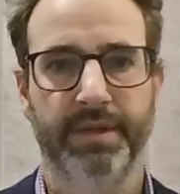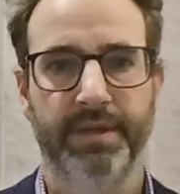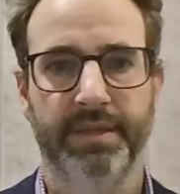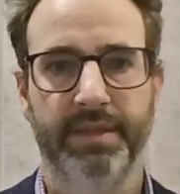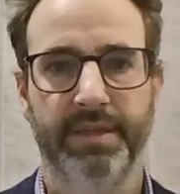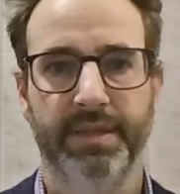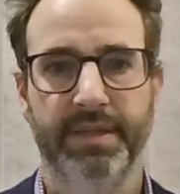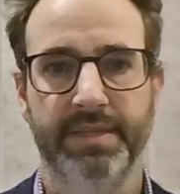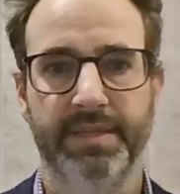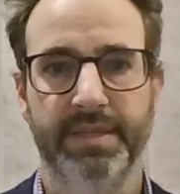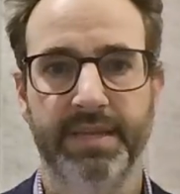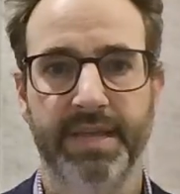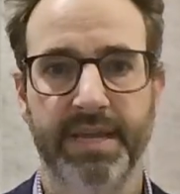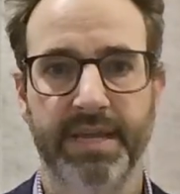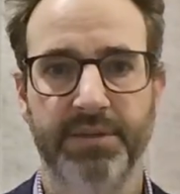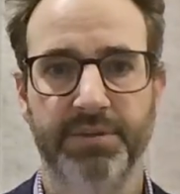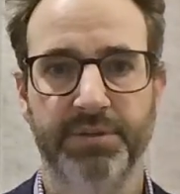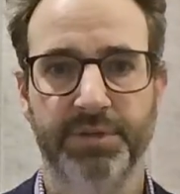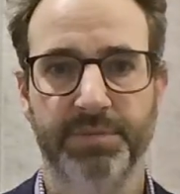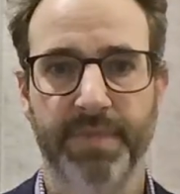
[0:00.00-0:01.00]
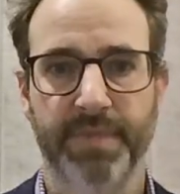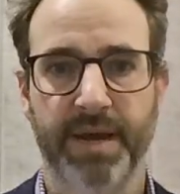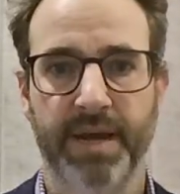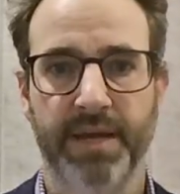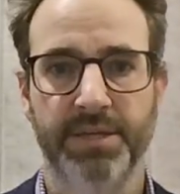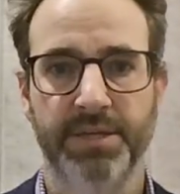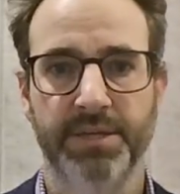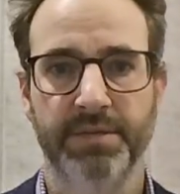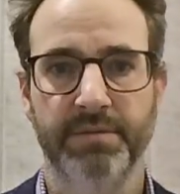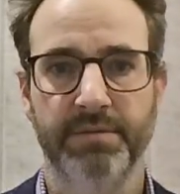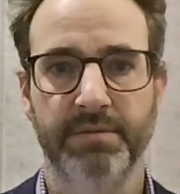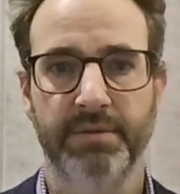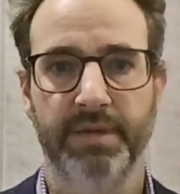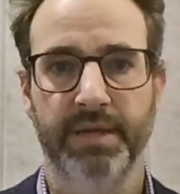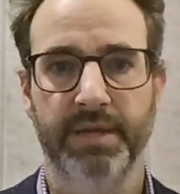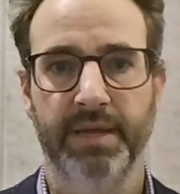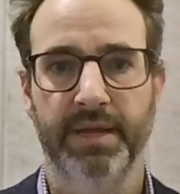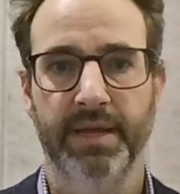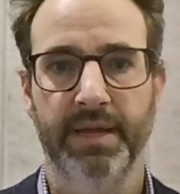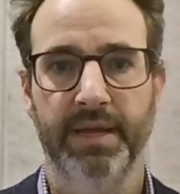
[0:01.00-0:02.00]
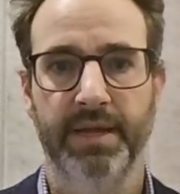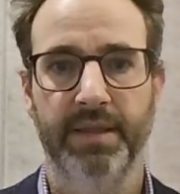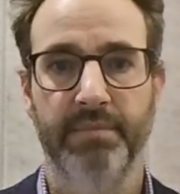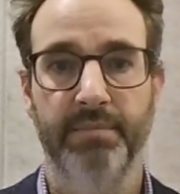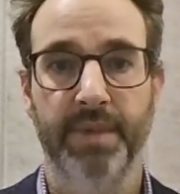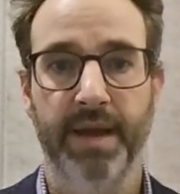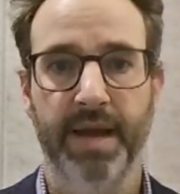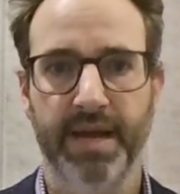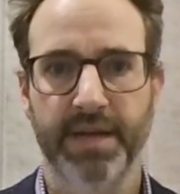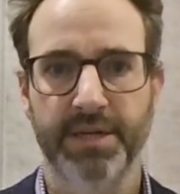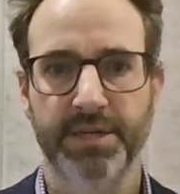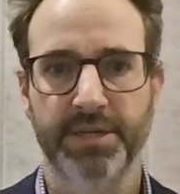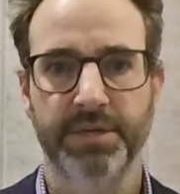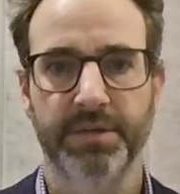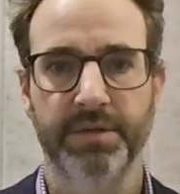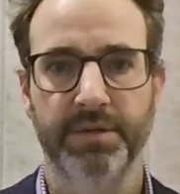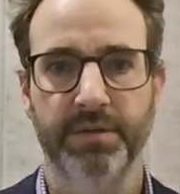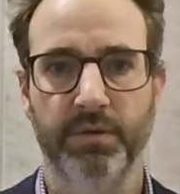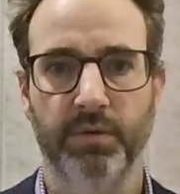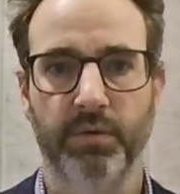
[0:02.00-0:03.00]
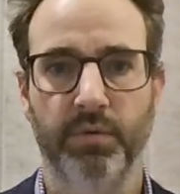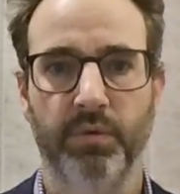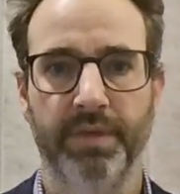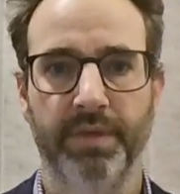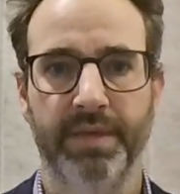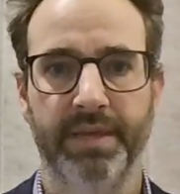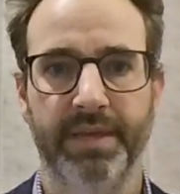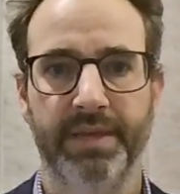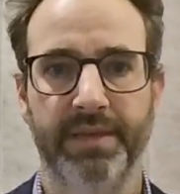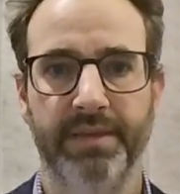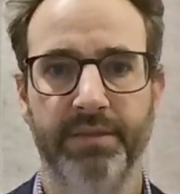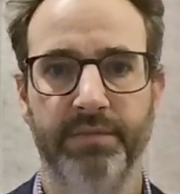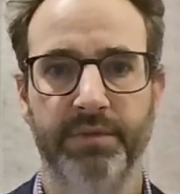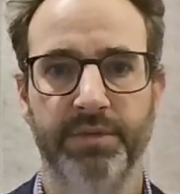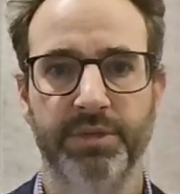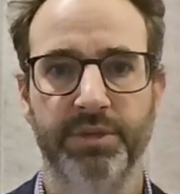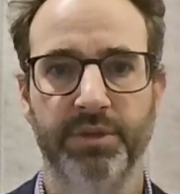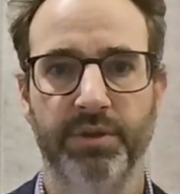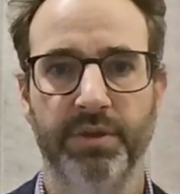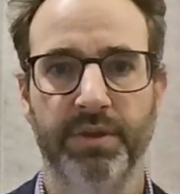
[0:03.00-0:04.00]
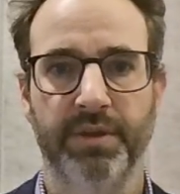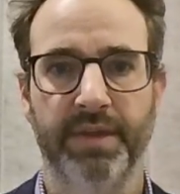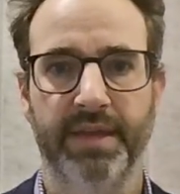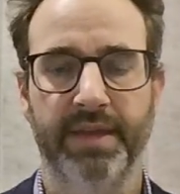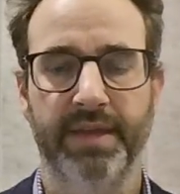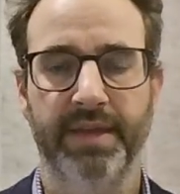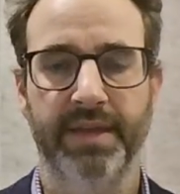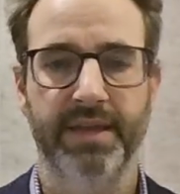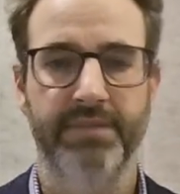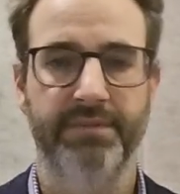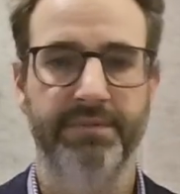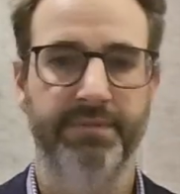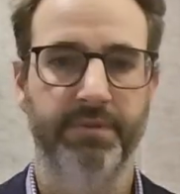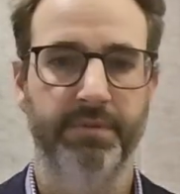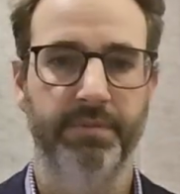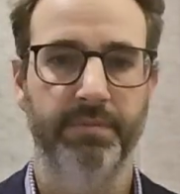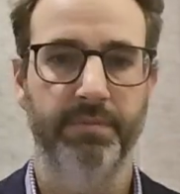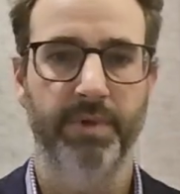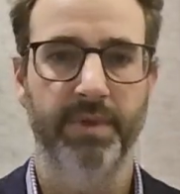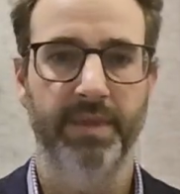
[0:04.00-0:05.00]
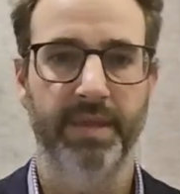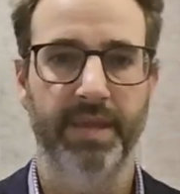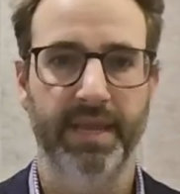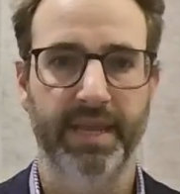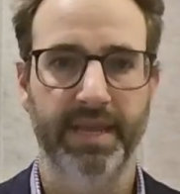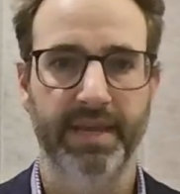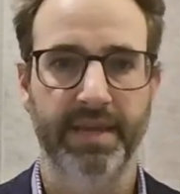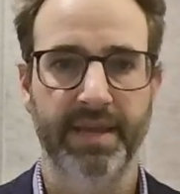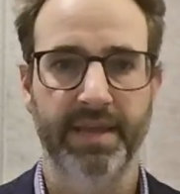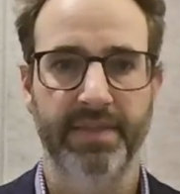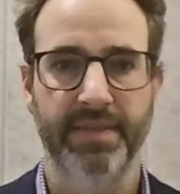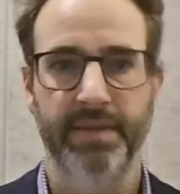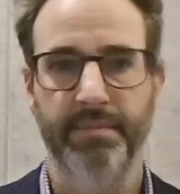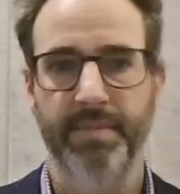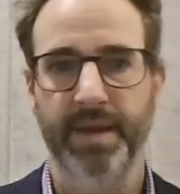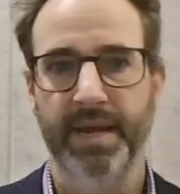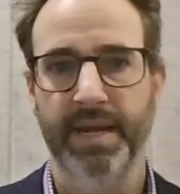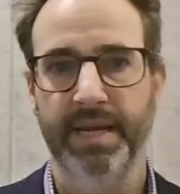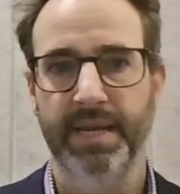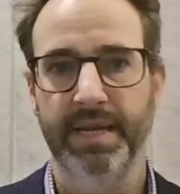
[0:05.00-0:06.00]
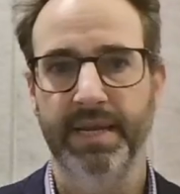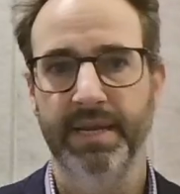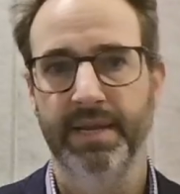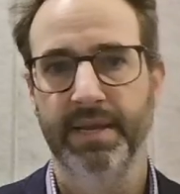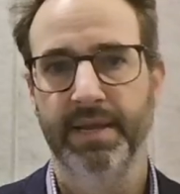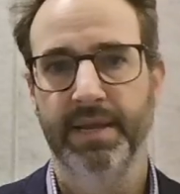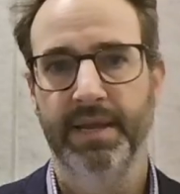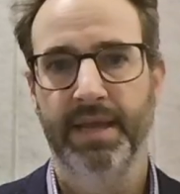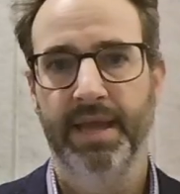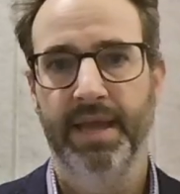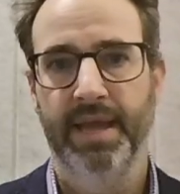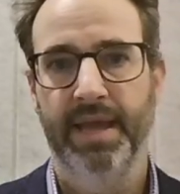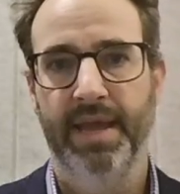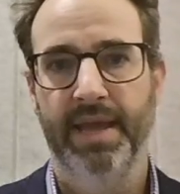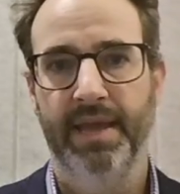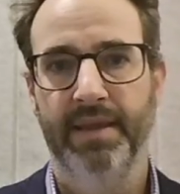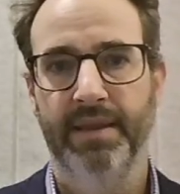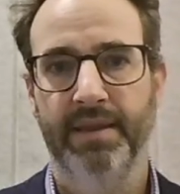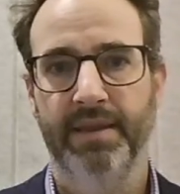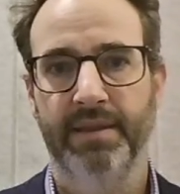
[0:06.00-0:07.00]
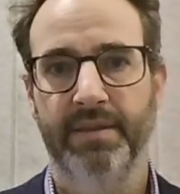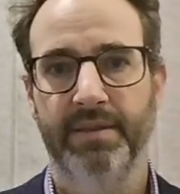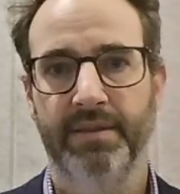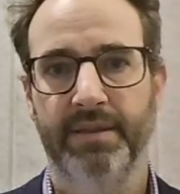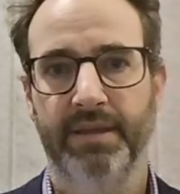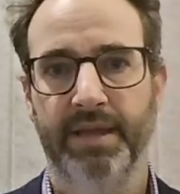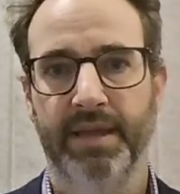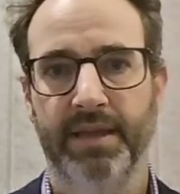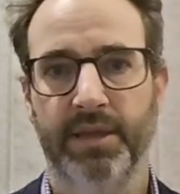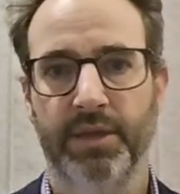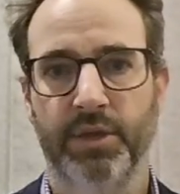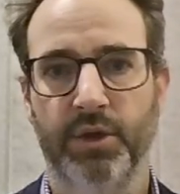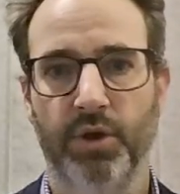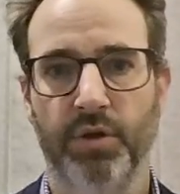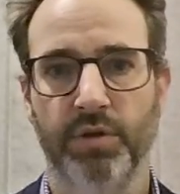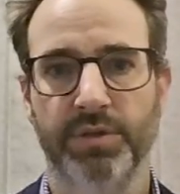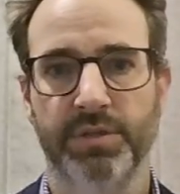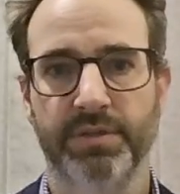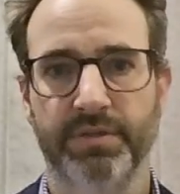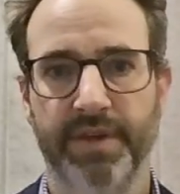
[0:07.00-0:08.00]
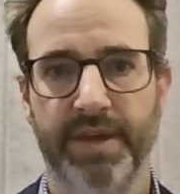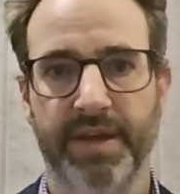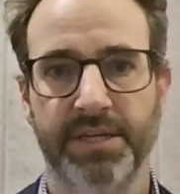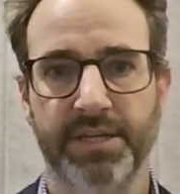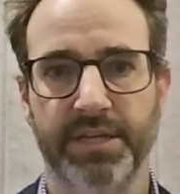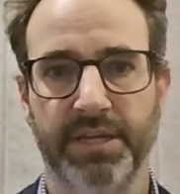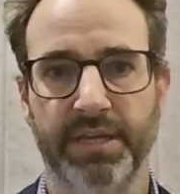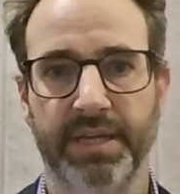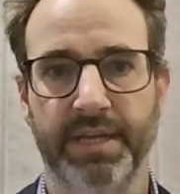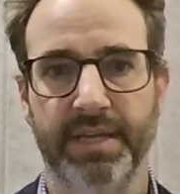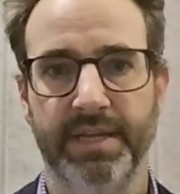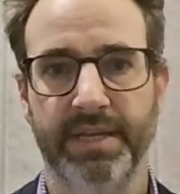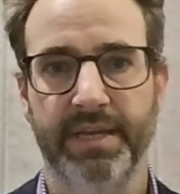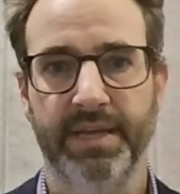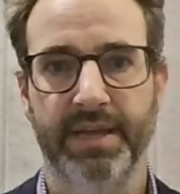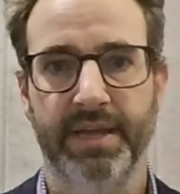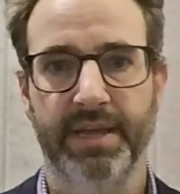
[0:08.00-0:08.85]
there's the net interest margin, the margin or the return that they can get from when they lend out their money, and the cost of actually